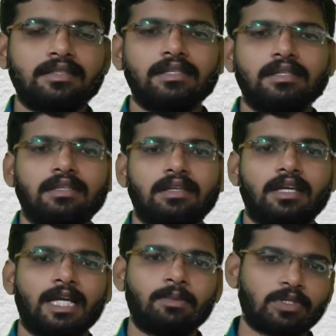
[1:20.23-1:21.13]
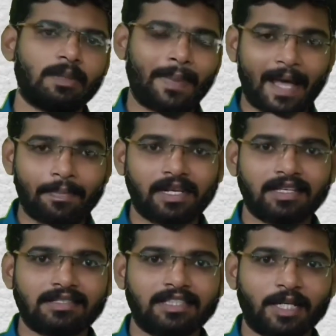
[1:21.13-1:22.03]
us see about the
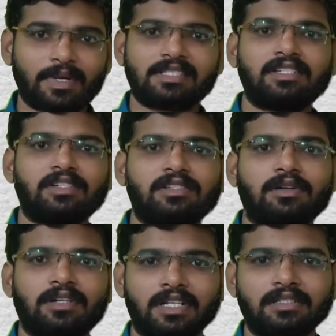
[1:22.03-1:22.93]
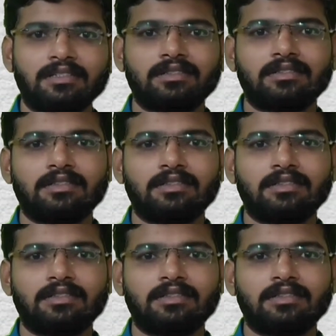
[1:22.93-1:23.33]
papillae that present in your tongue.